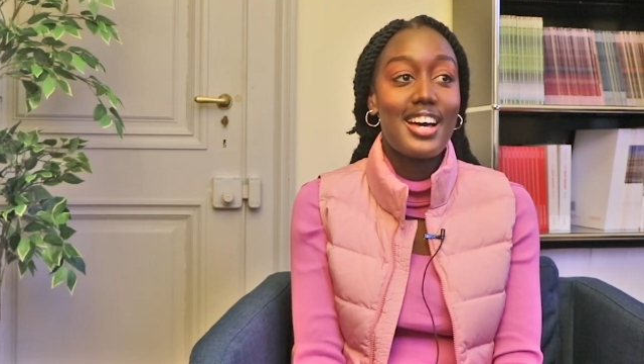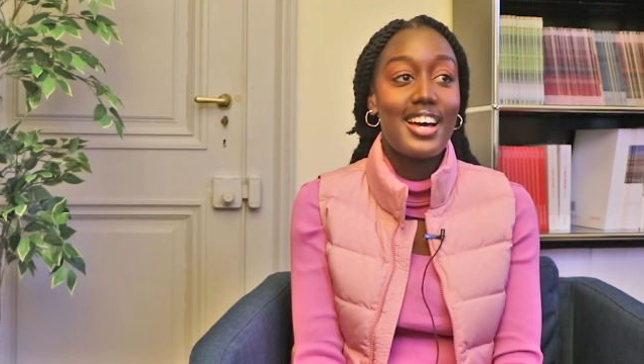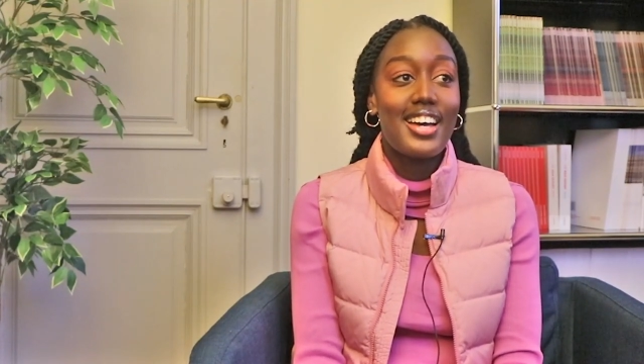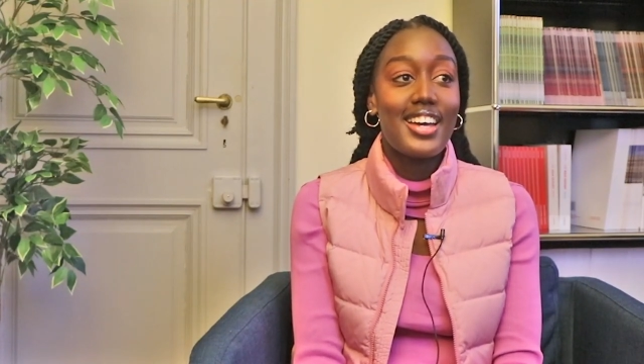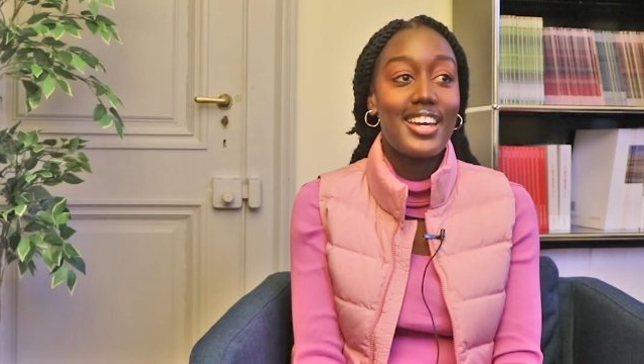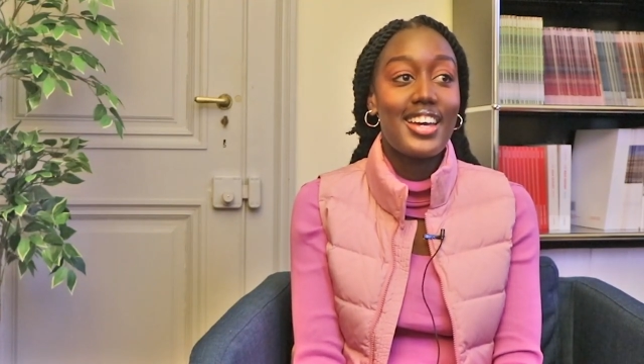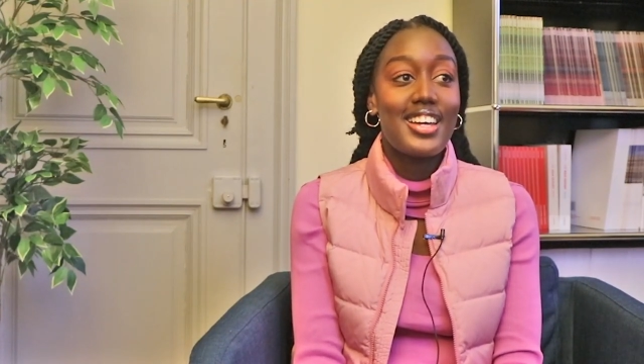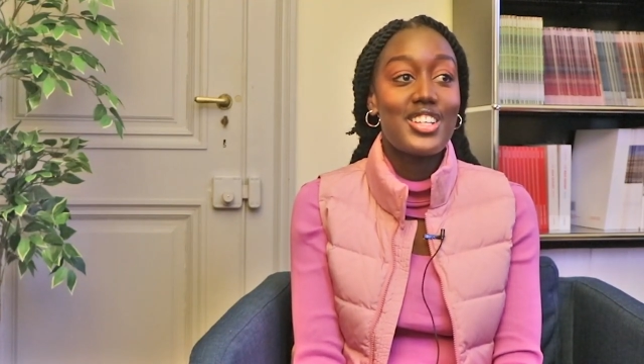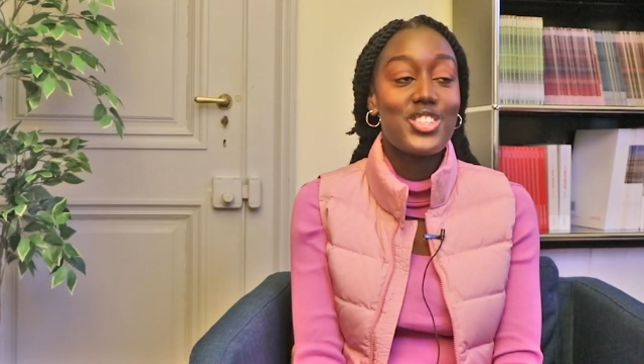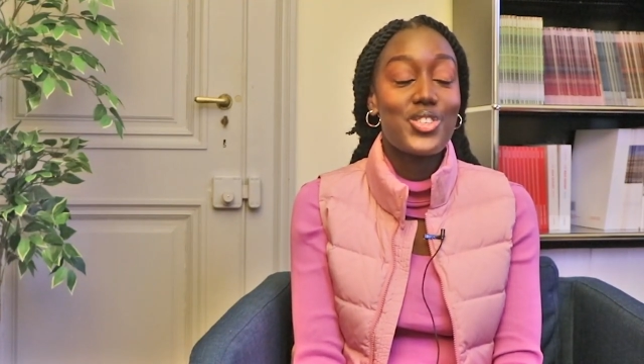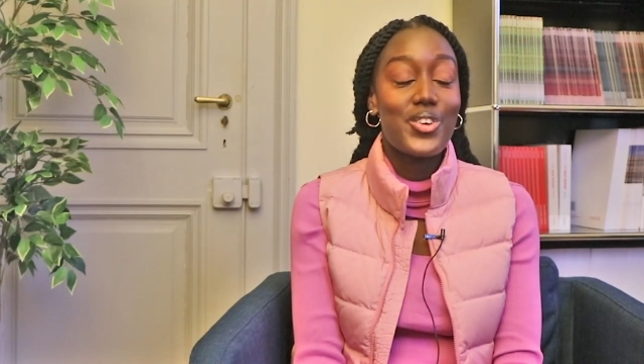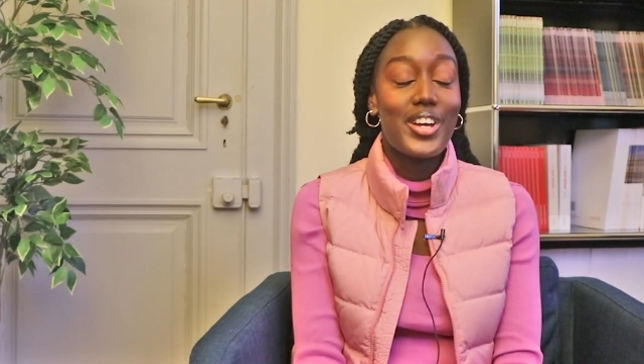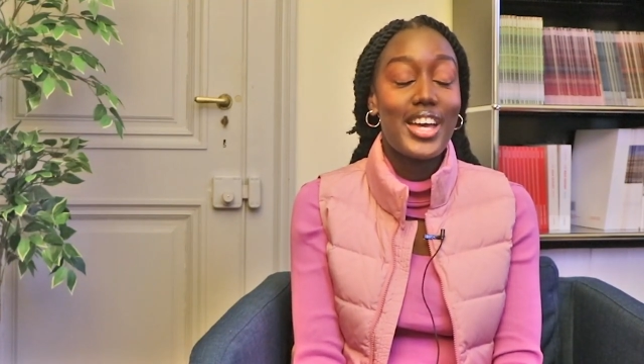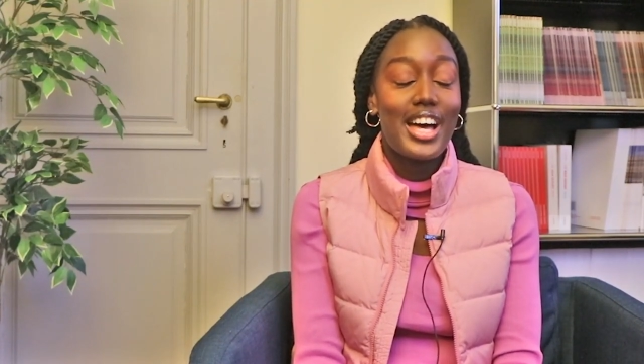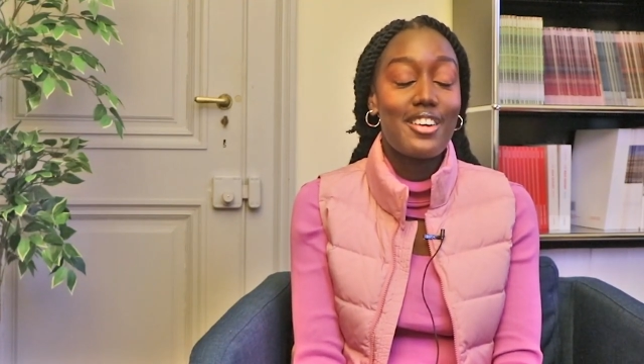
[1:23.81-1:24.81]
I
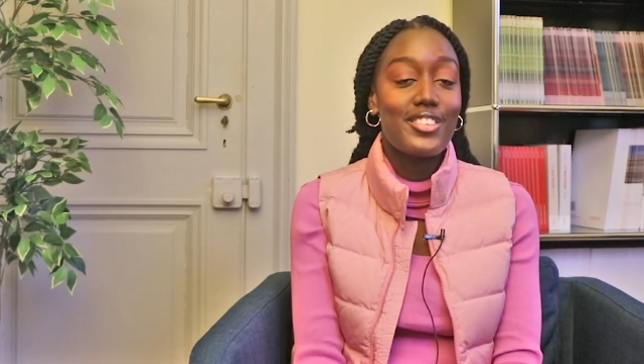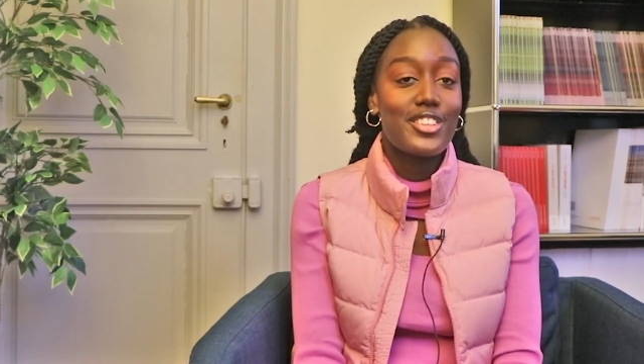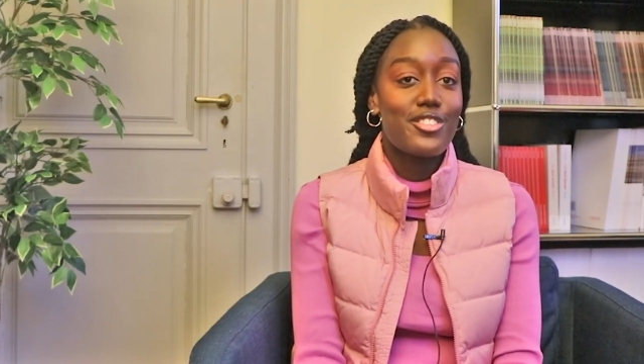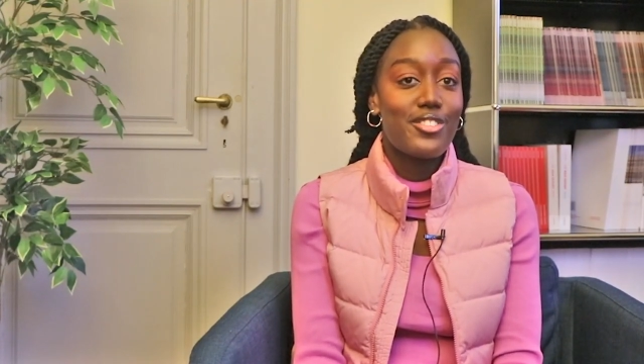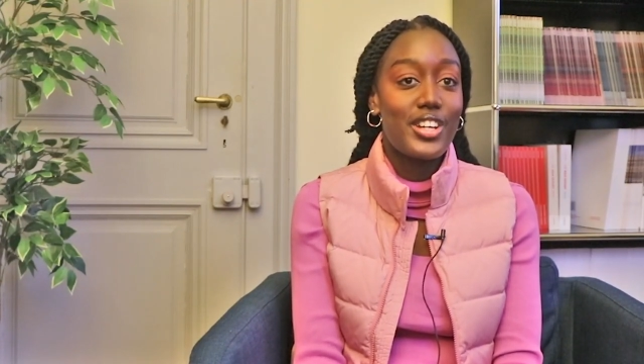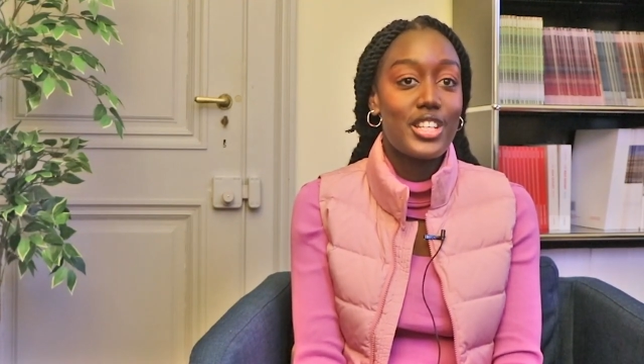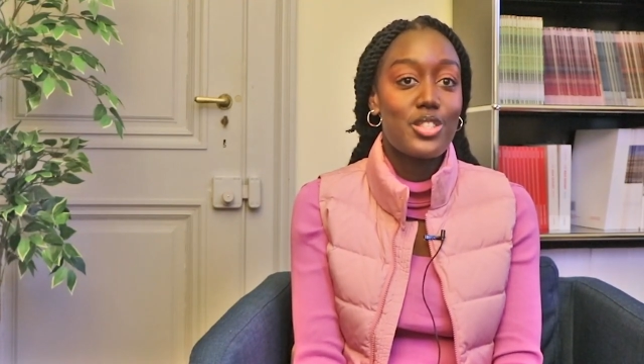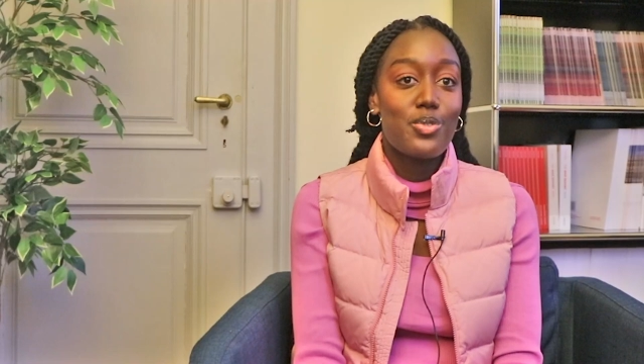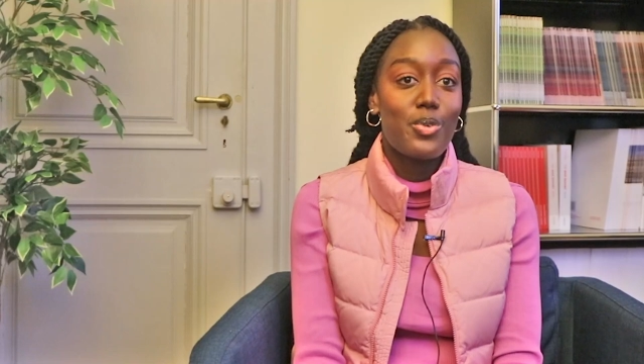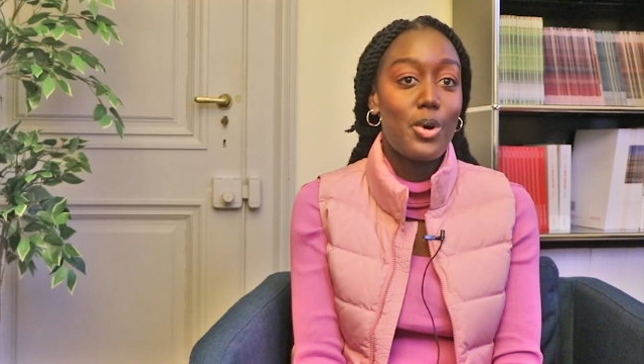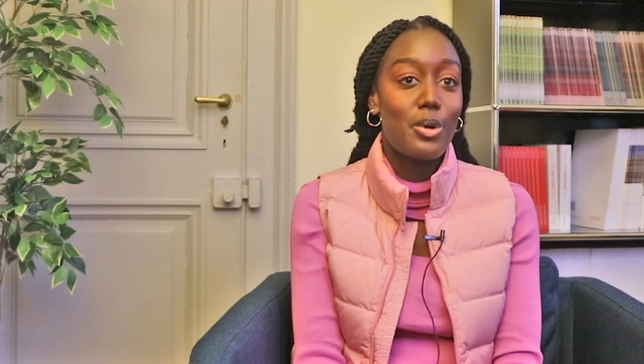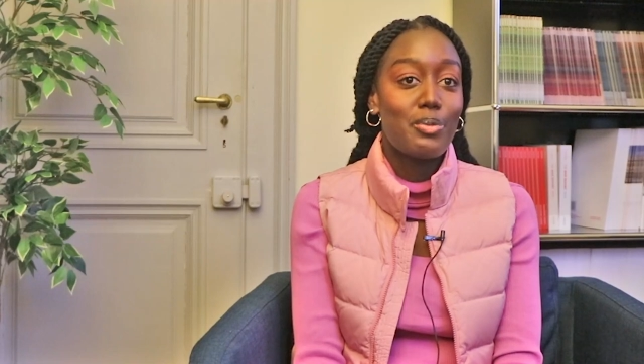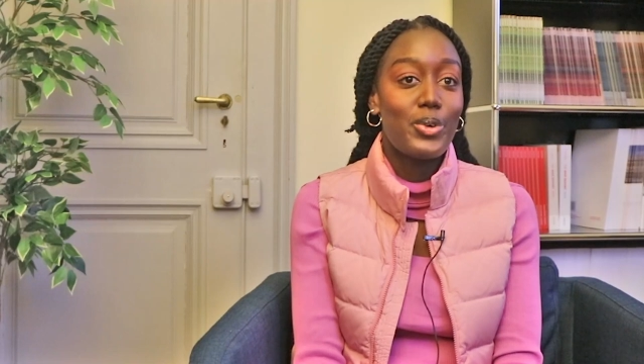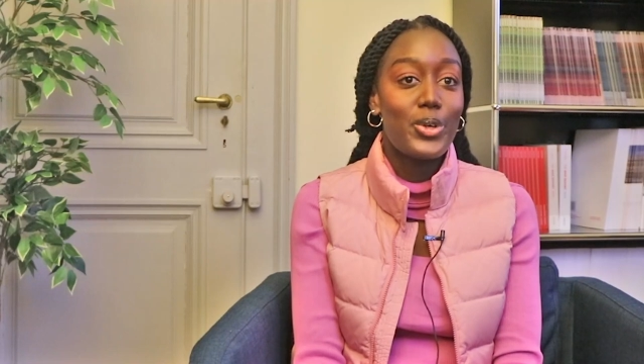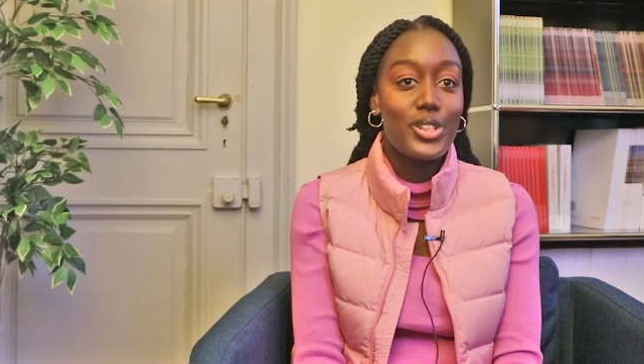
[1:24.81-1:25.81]
enjoy having friends
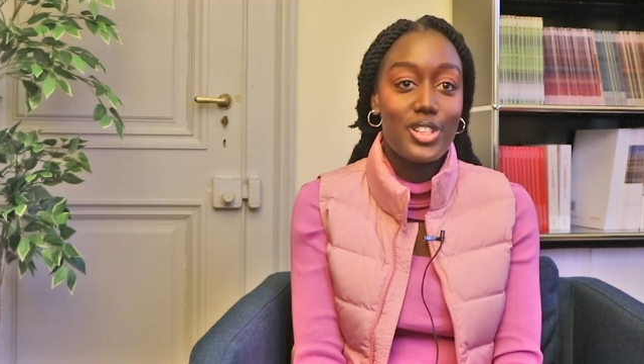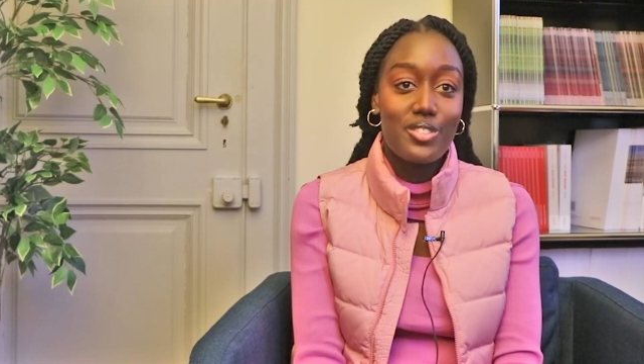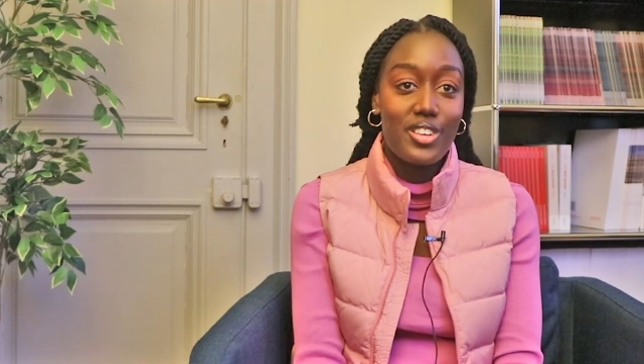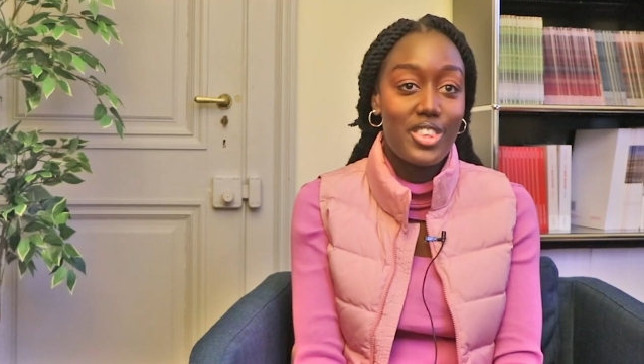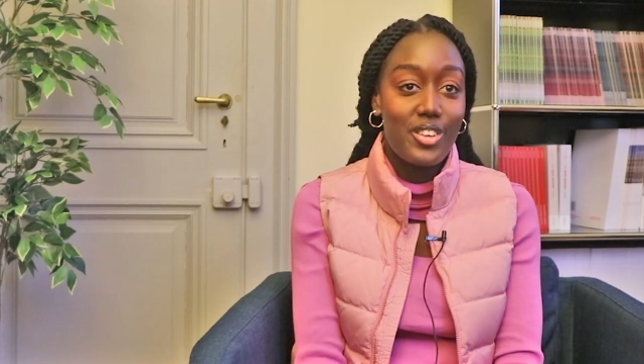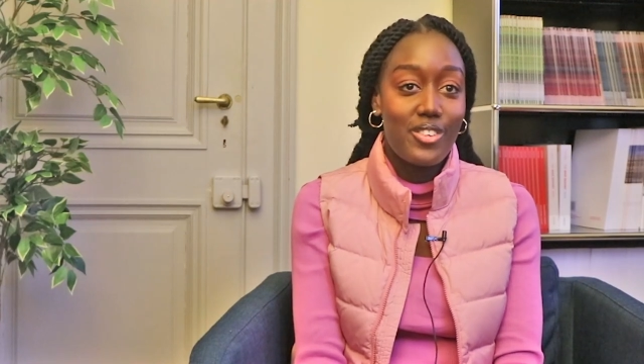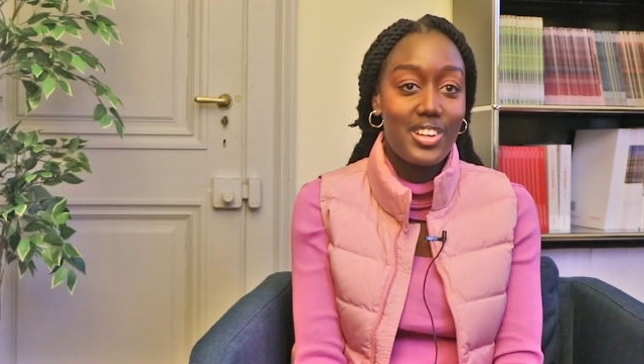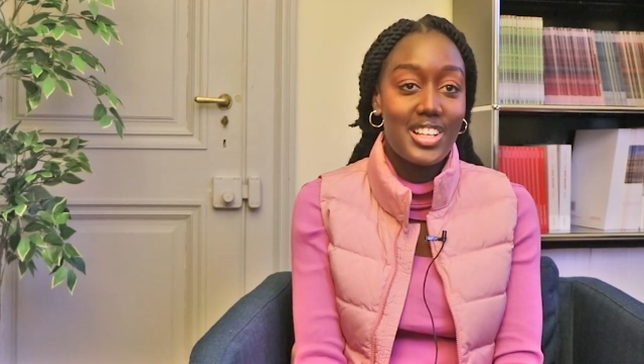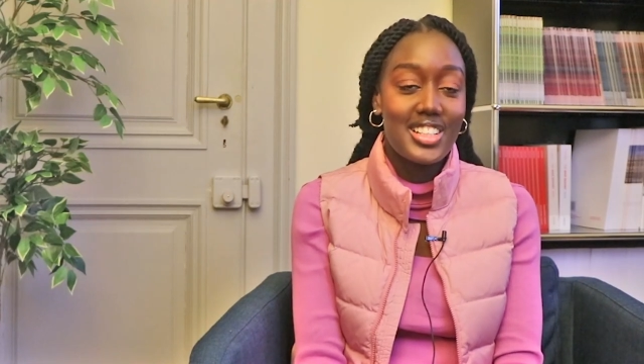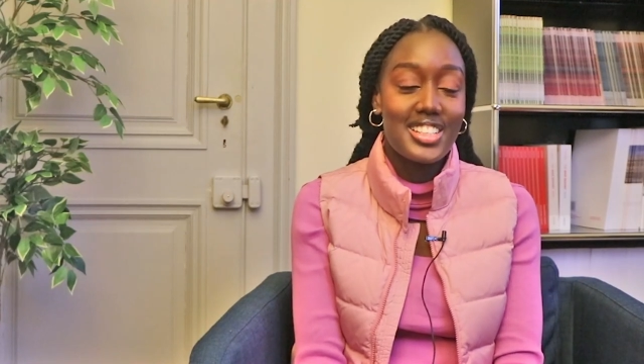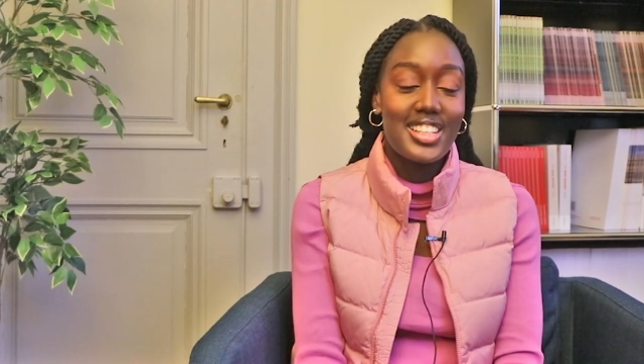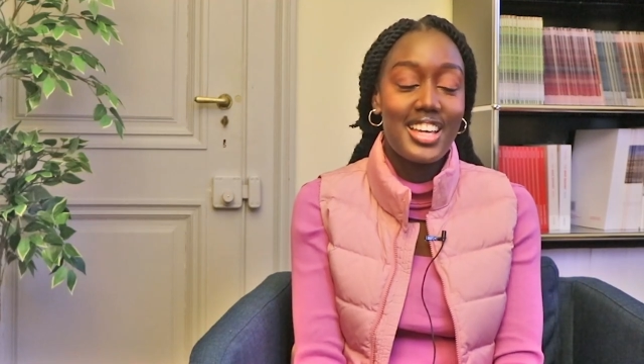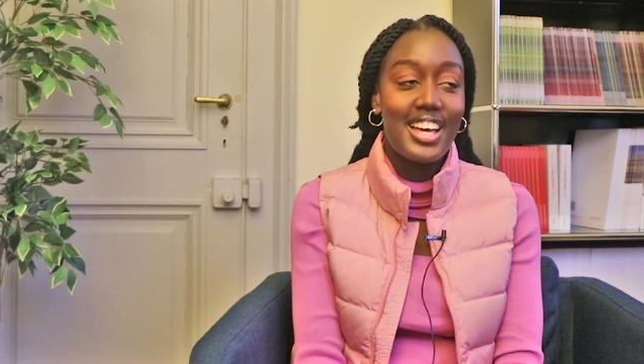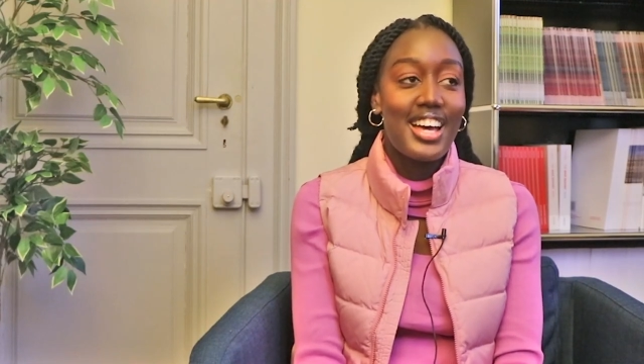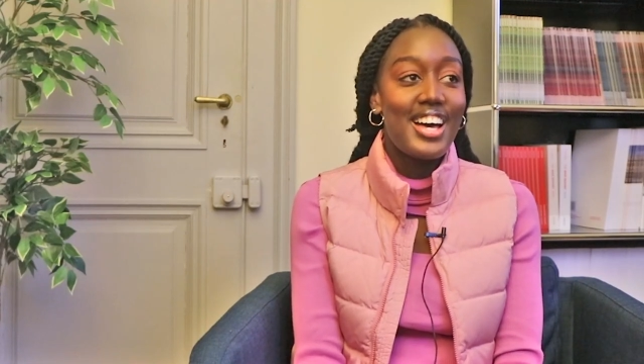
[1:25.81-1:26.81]
from all over the world